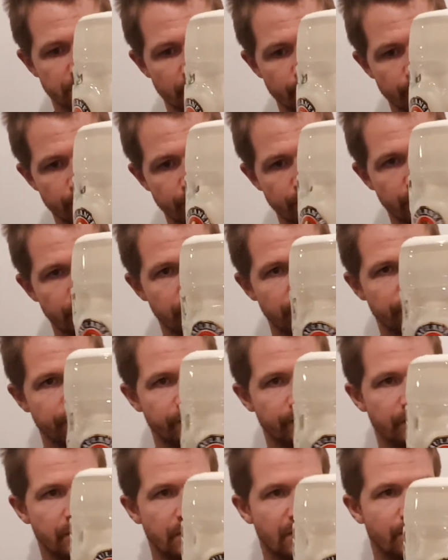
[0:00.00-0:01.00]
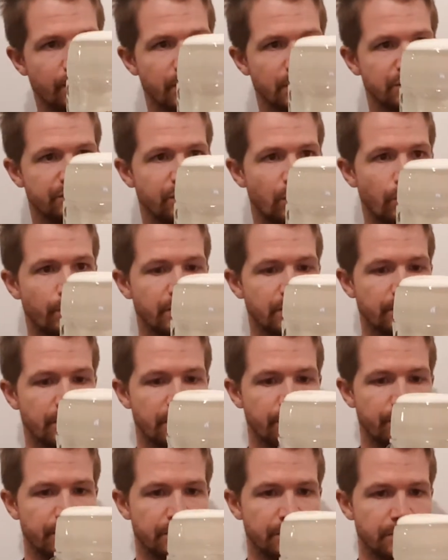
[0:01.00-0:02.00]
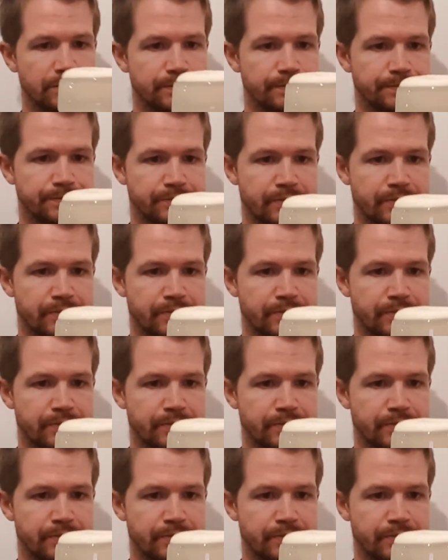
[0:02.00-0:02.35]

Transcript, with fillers: up uh, much foam in my opinion.